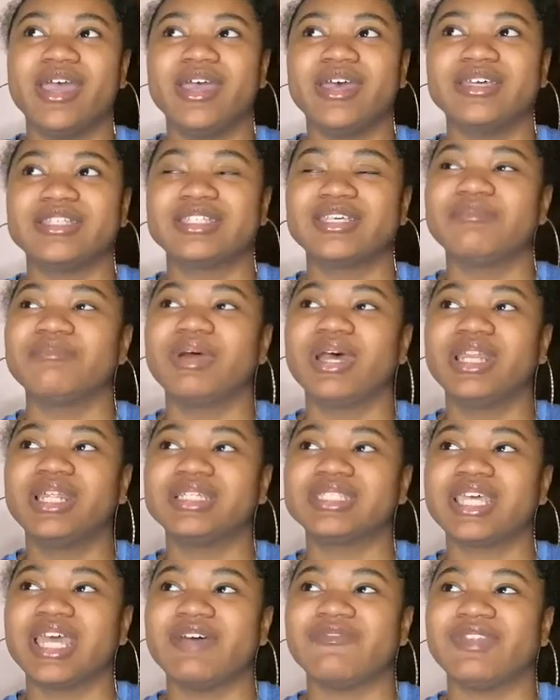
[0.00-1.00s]
some
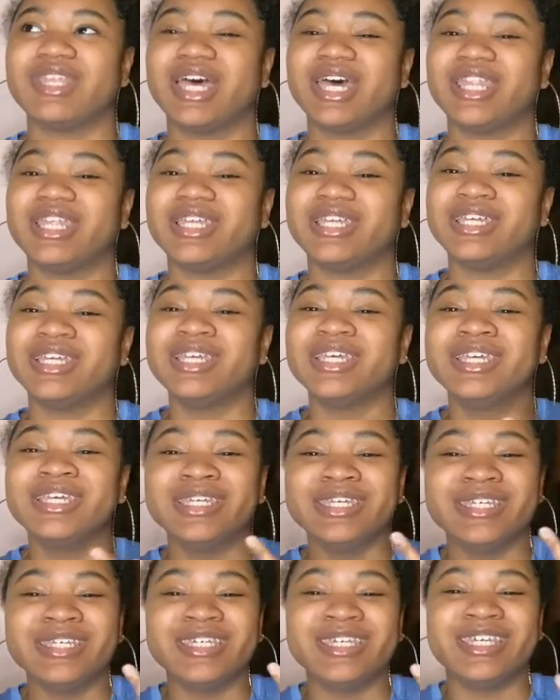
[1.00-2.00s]
products have a lot of
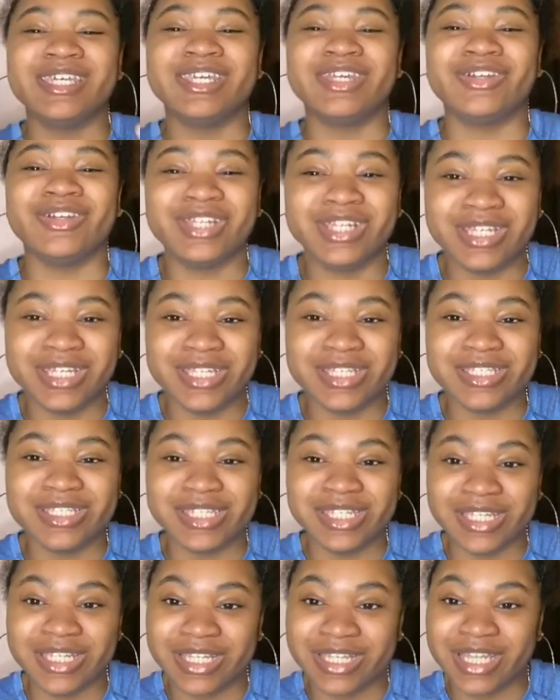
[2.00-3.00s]
ingredients
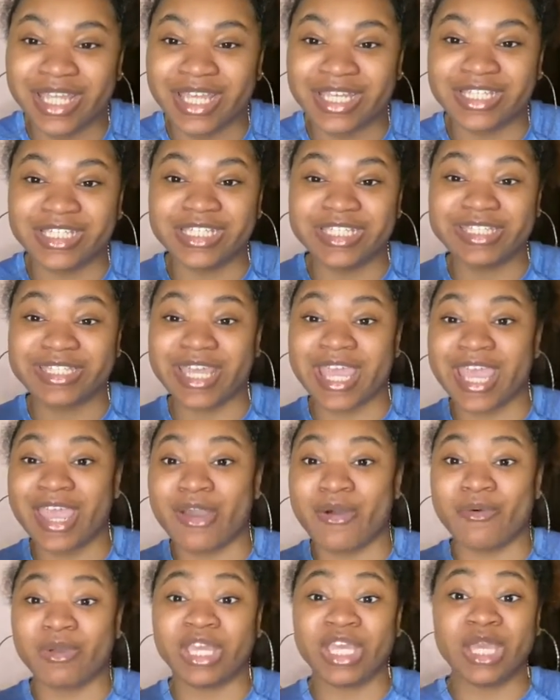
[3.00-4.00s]
in it that just
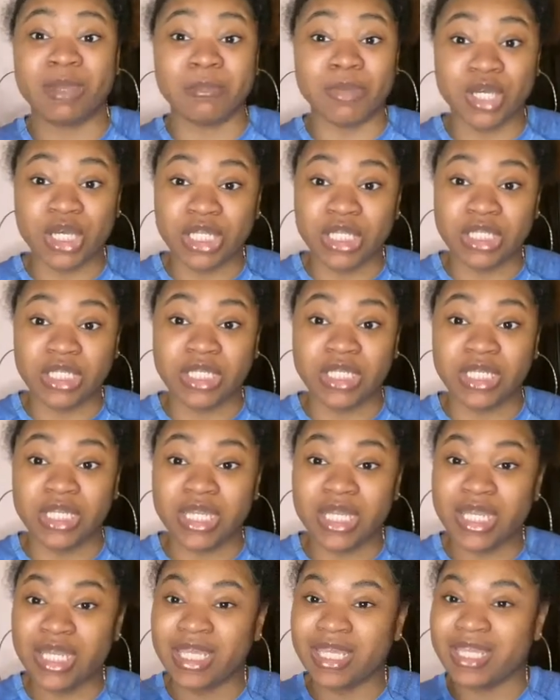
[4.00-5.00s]
sound chemically
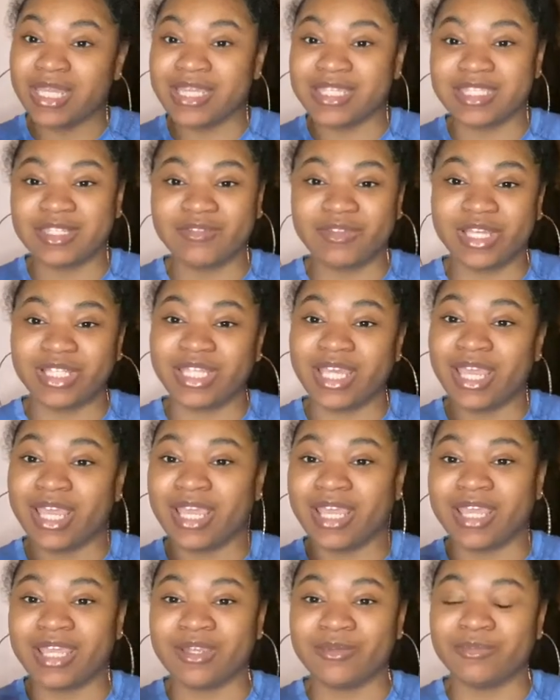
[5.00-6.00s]
and stuff like that.
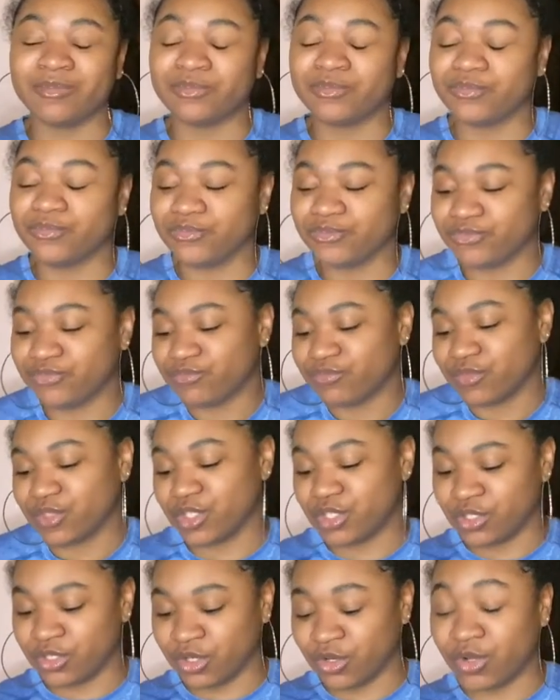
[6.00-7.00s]
And
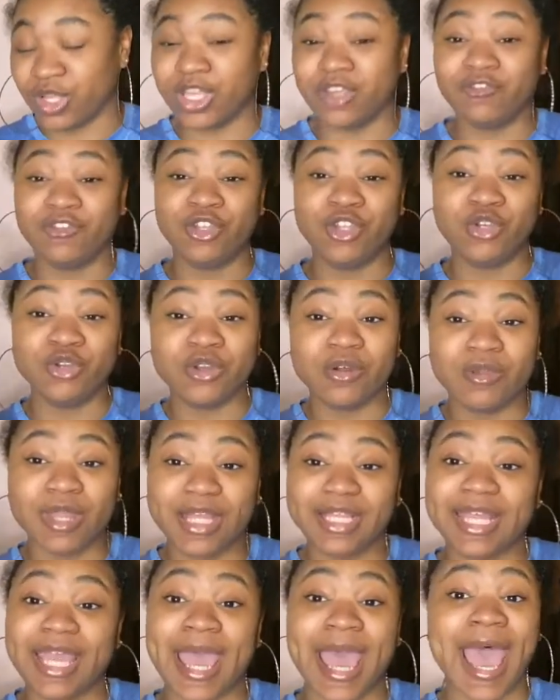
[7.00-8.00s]
you know, if you don't like
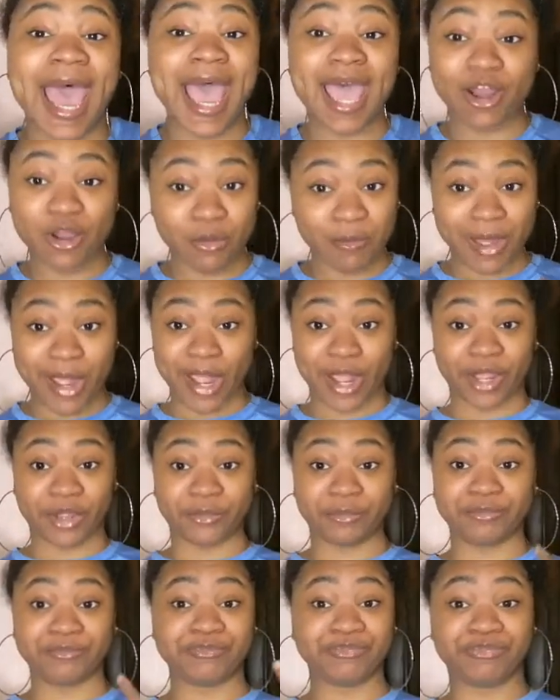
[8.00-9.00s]
that, I don't mind.
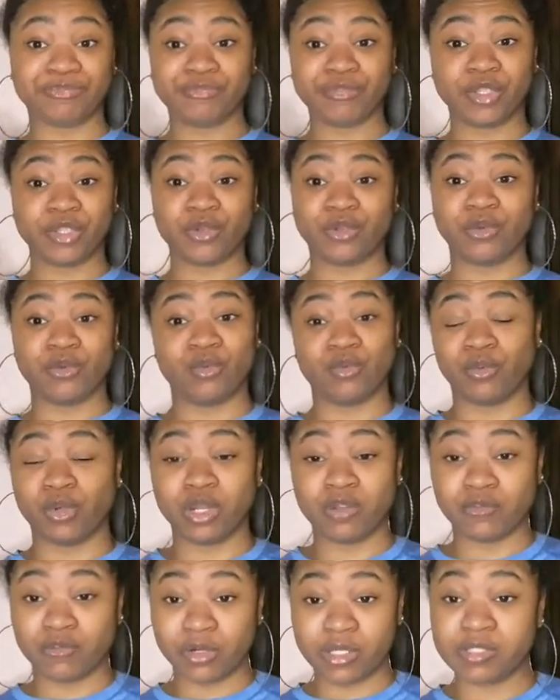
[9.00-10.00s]

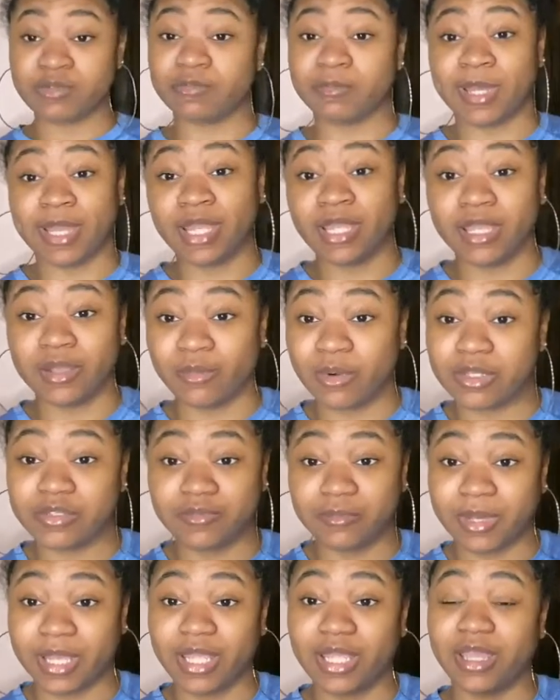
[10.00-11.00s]
Whatever works for my hair works for
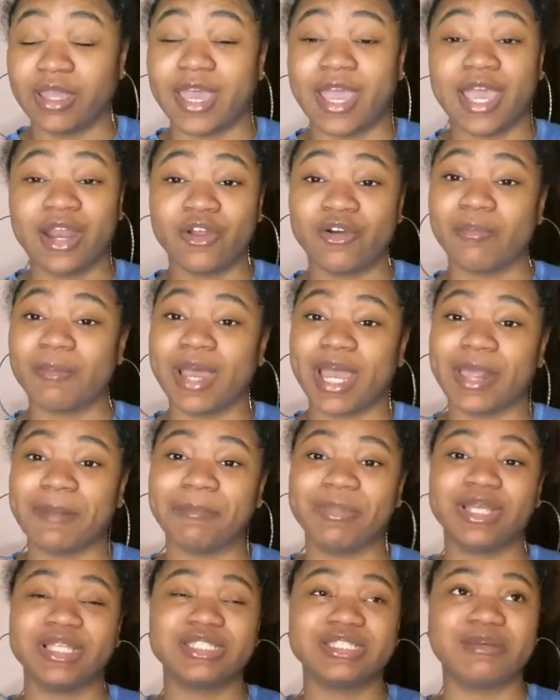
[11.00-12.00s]
my hair. I don't mind.
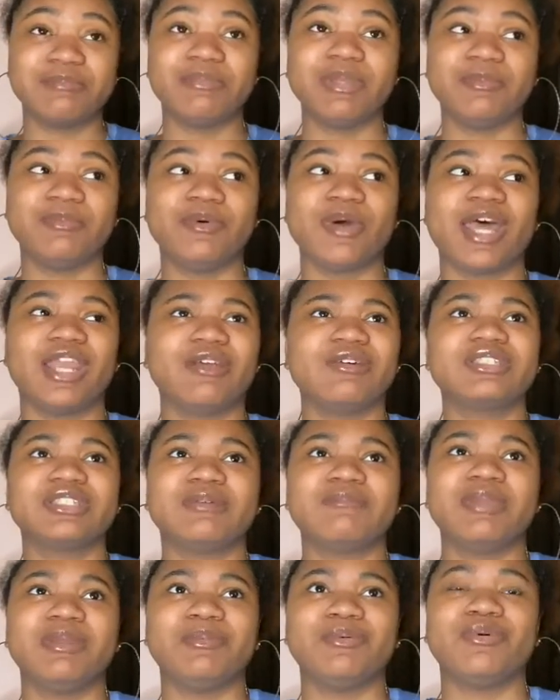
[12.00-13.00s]
But some people, I know some
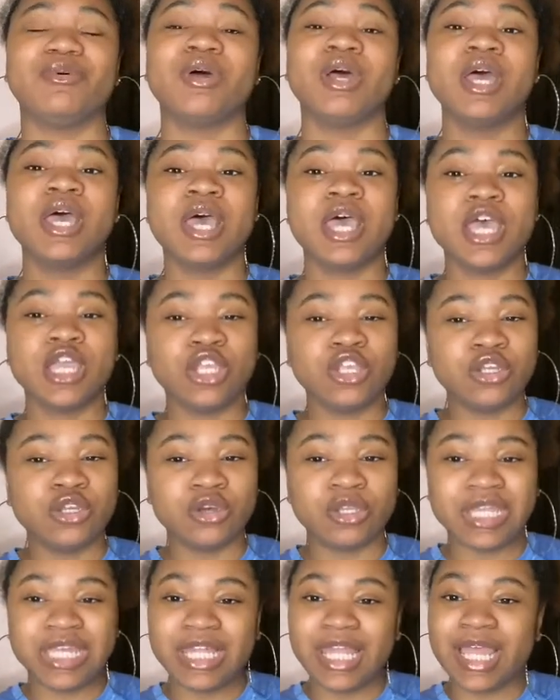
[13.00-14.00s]
people, you know,
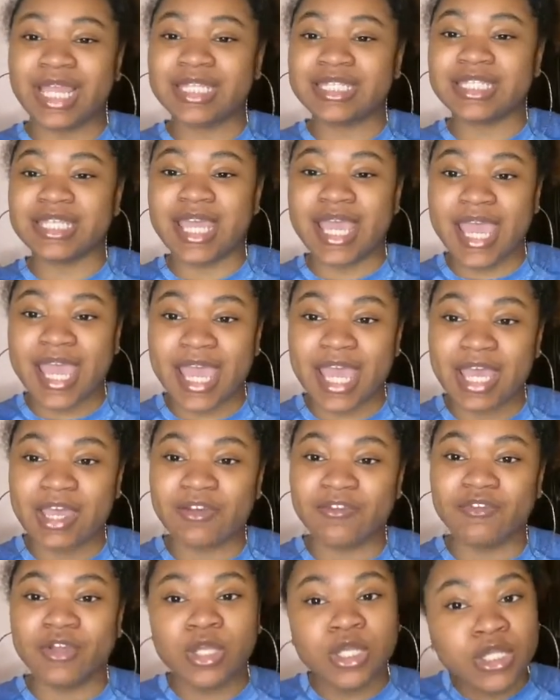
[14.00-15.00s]
they like to have